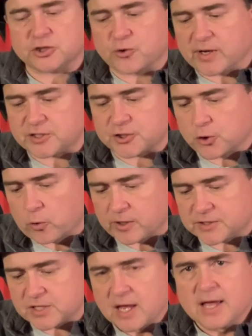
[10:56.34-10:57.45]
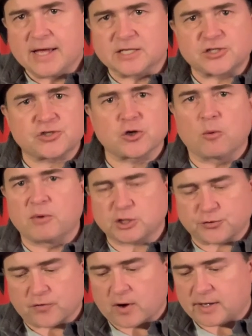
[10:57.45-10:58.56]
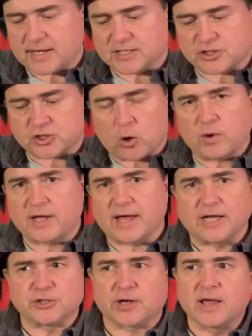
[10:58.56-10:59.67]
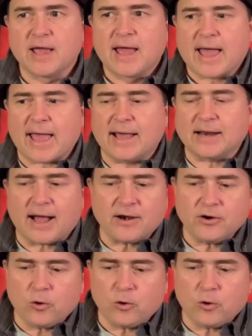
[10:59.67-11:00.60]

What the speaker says: great stories. It's so much fun. It's so engaging. And I don't know